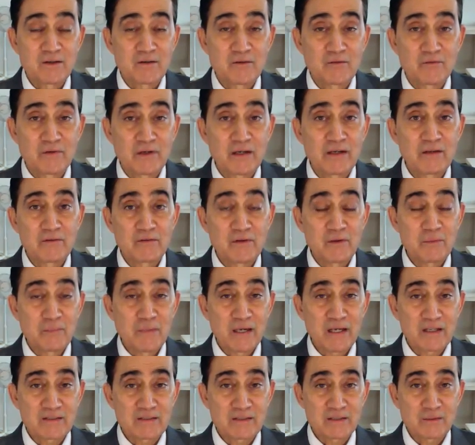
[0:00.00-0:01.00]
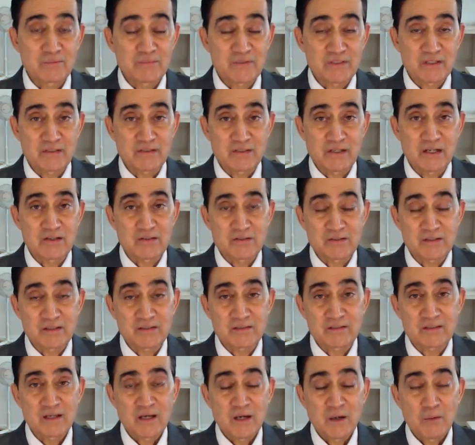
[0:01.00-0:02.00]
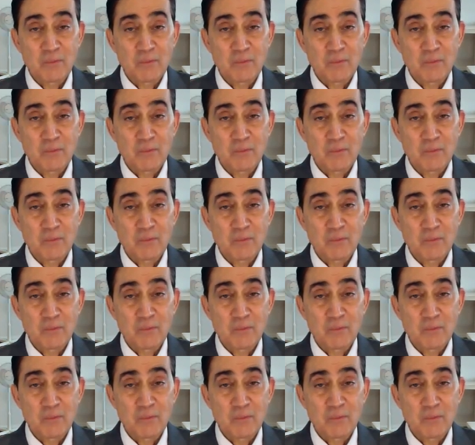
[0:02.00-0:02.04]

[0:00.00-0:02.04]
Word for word: where we make some suggestions.